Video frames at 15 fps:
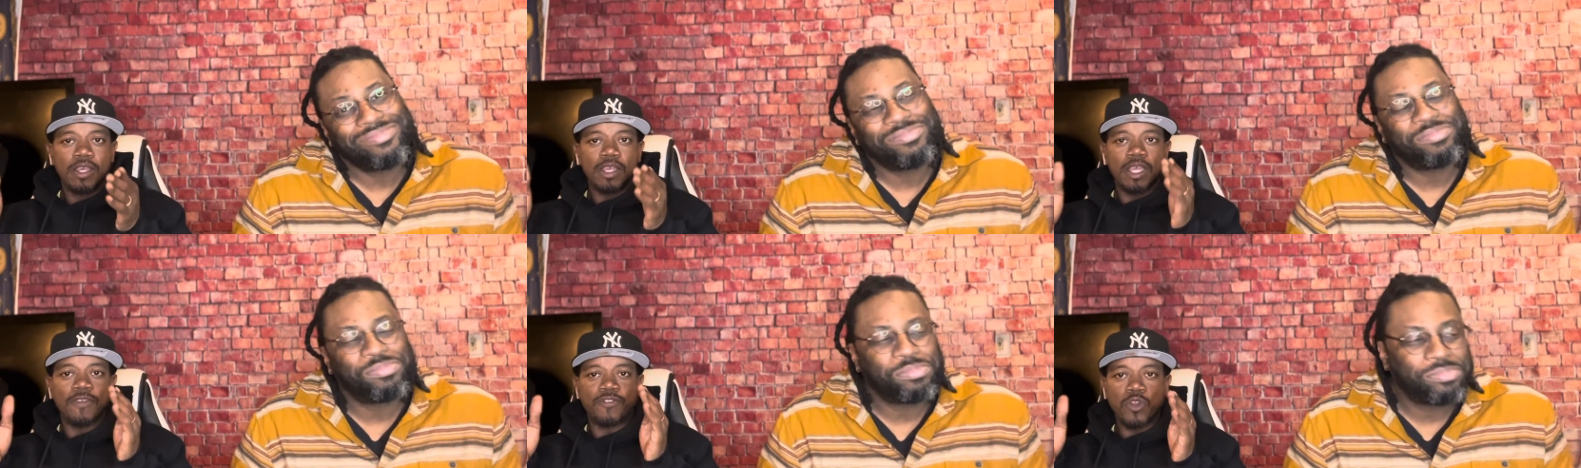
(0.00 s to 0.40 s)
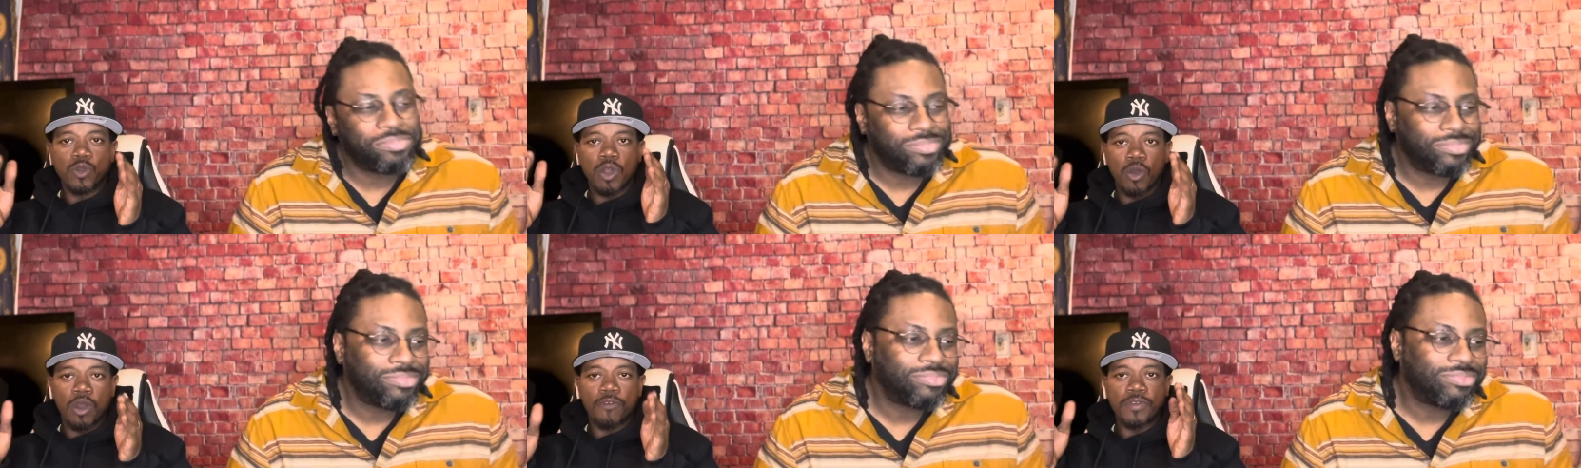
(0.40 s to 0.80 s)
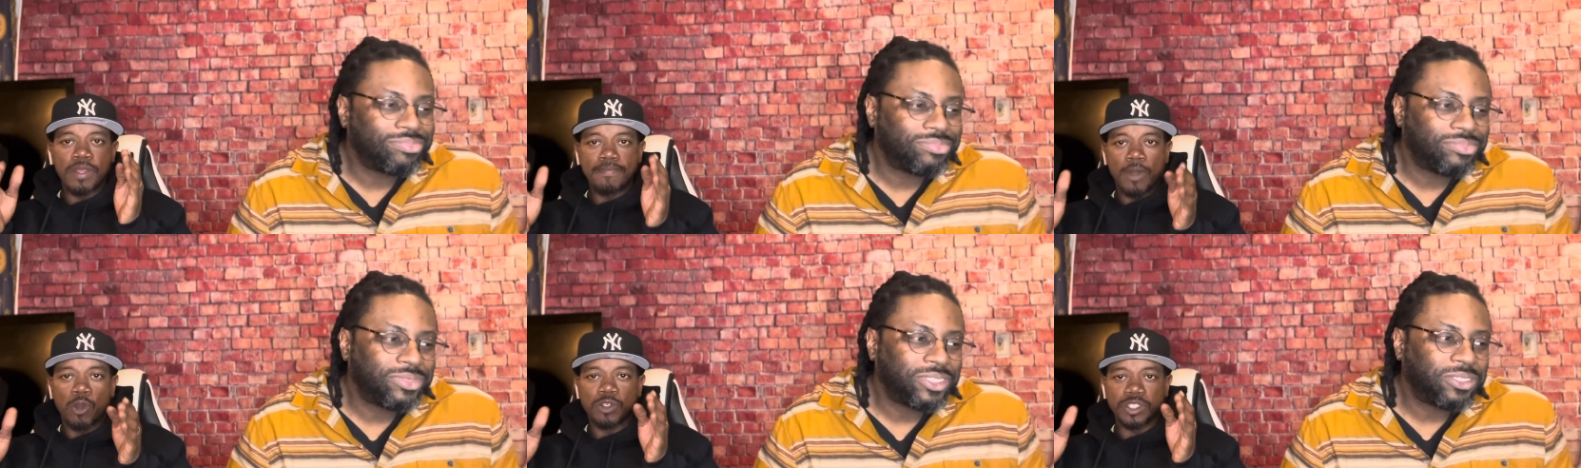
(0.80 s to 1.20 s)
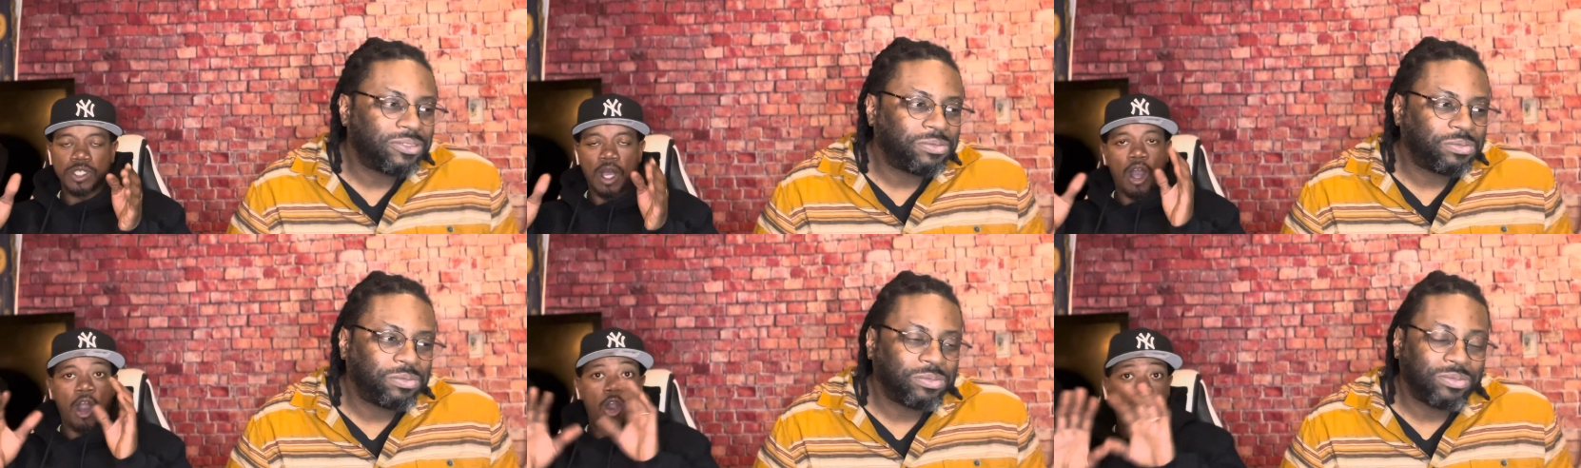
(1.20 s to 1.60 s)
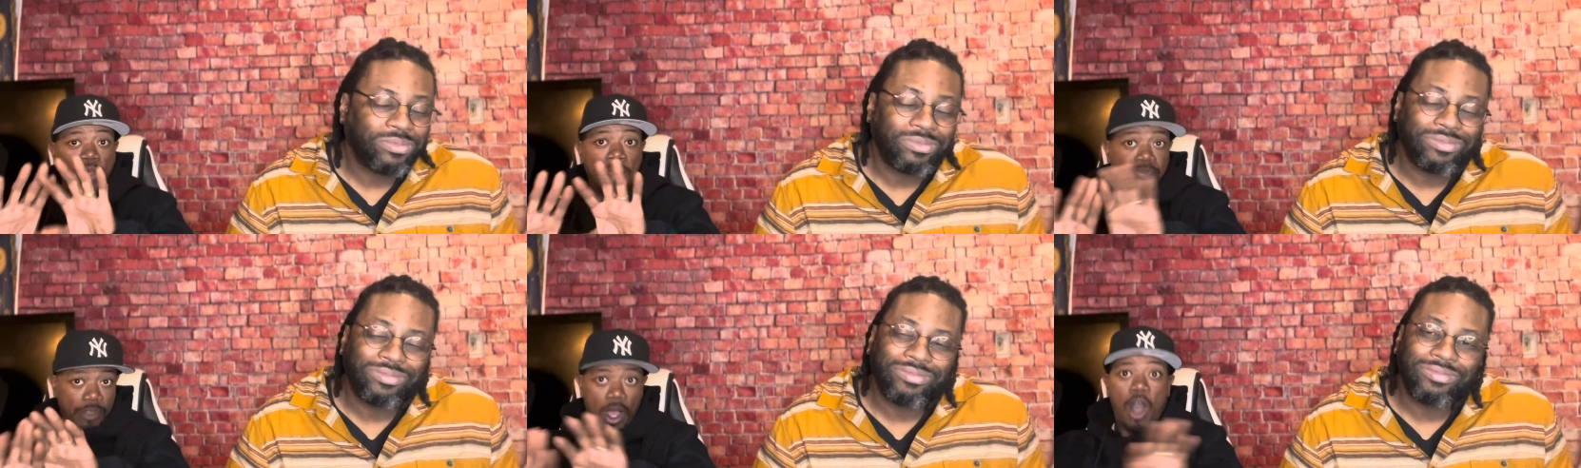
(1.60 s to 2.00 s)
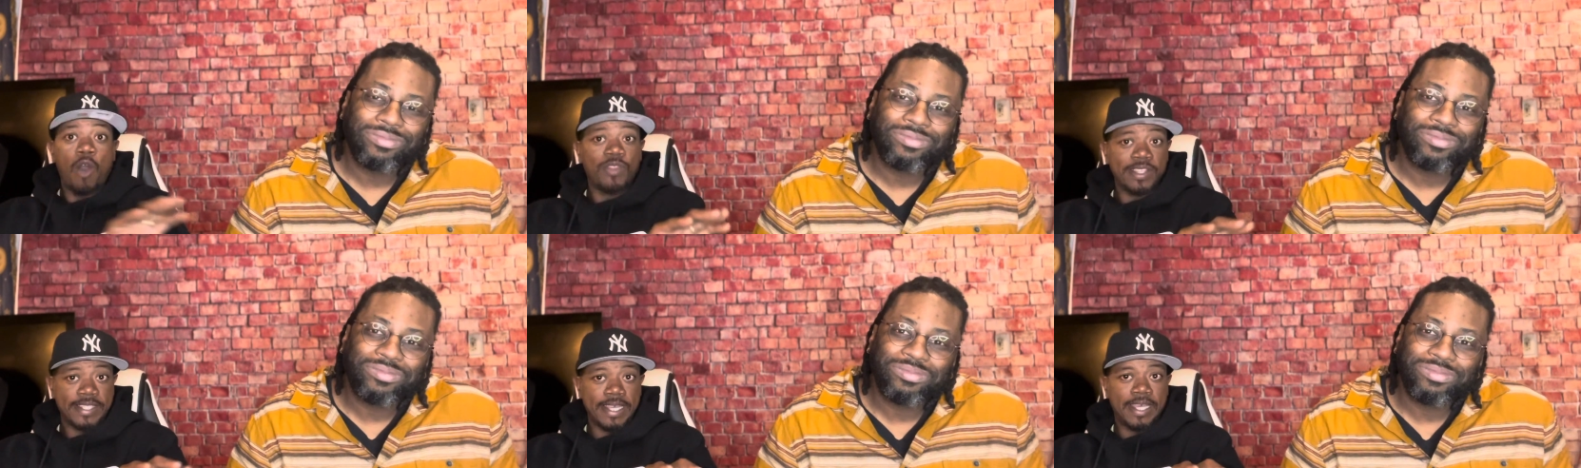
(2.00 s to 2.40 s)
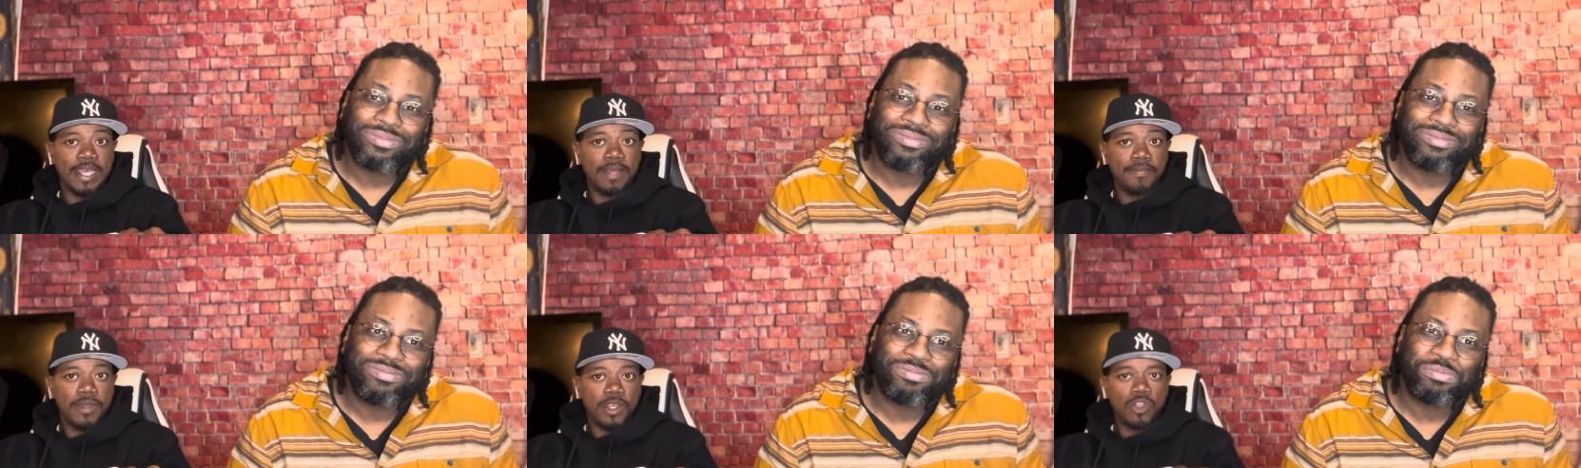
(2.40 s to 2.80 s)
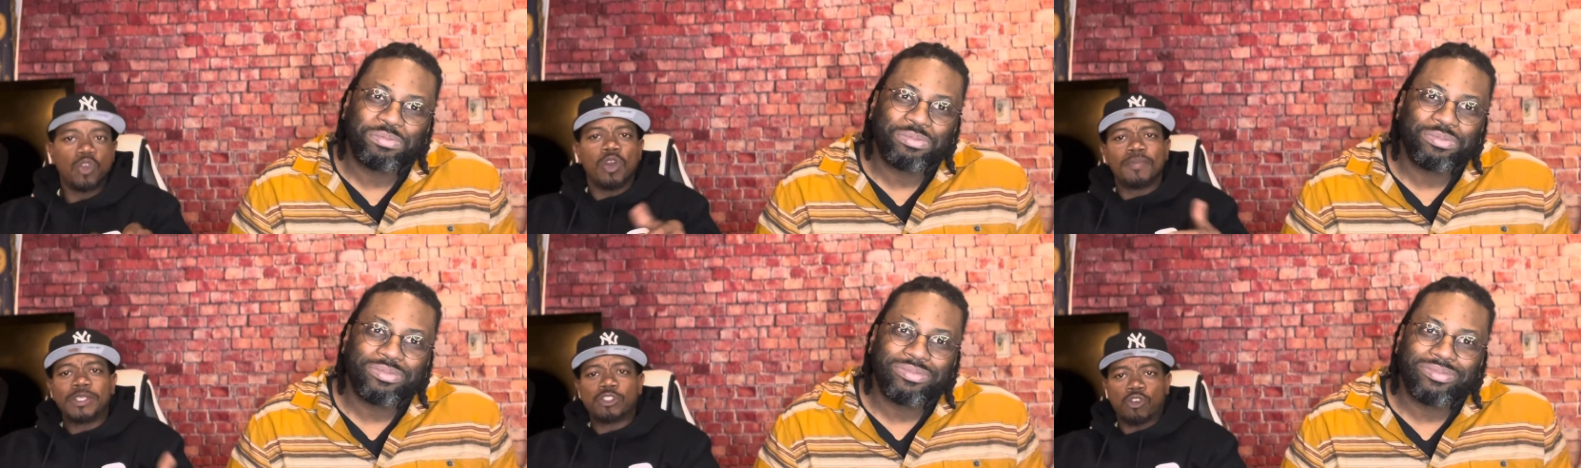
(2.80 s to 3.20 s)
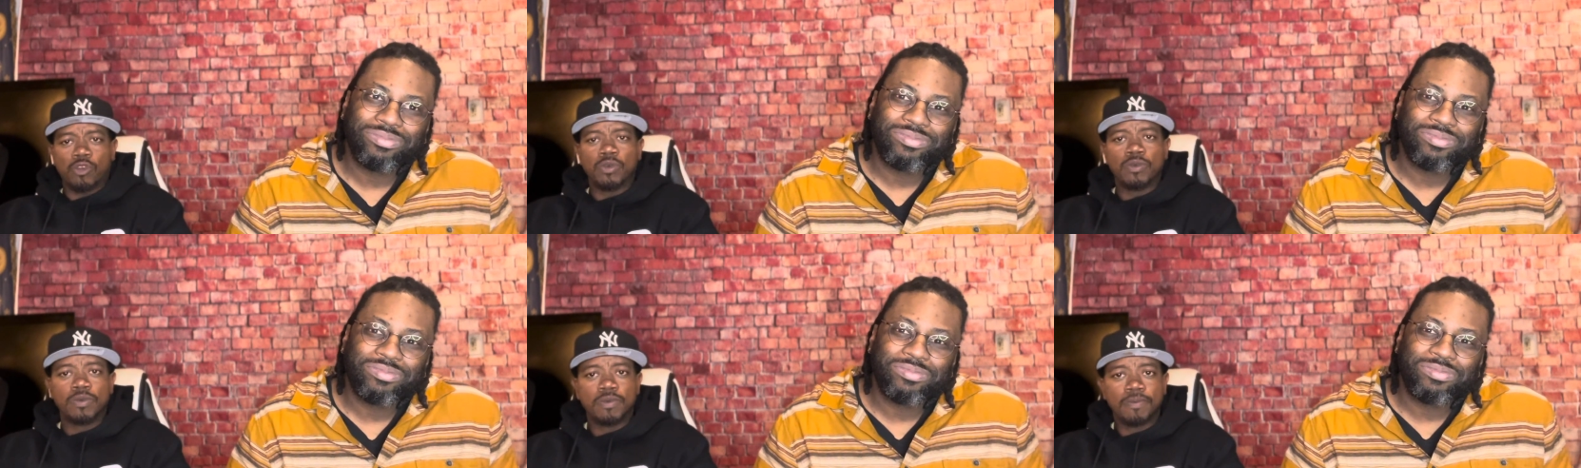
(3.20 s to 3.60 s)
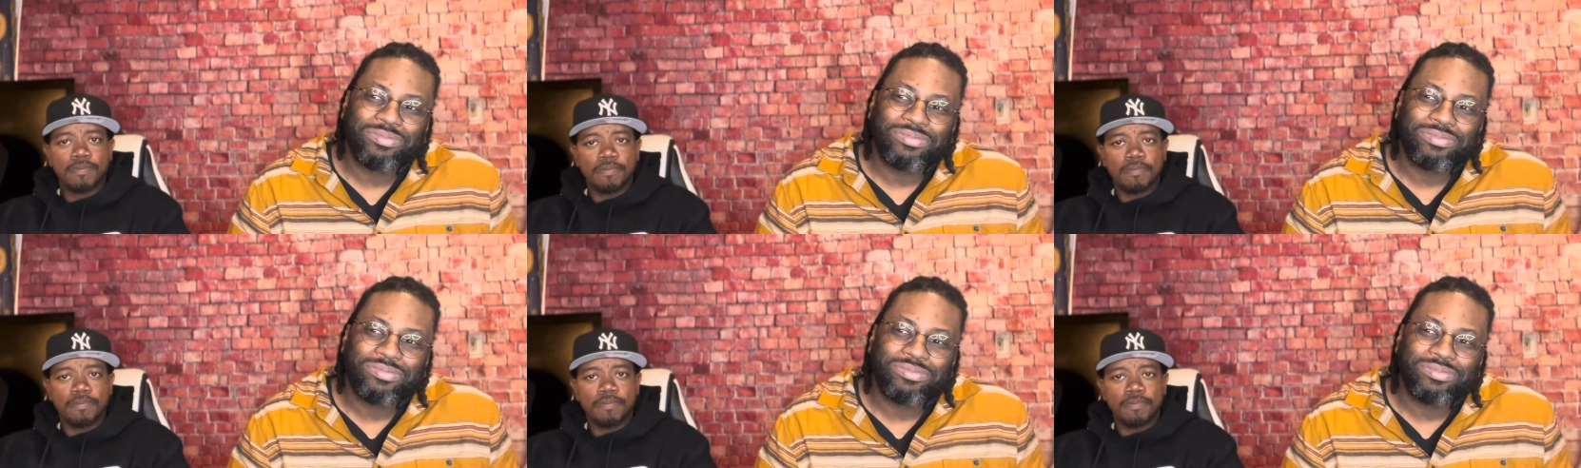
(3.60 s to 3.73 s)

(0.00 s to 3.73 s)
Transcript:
Speaker 1: If you go off emotion all, all the time, you're going to be screwed.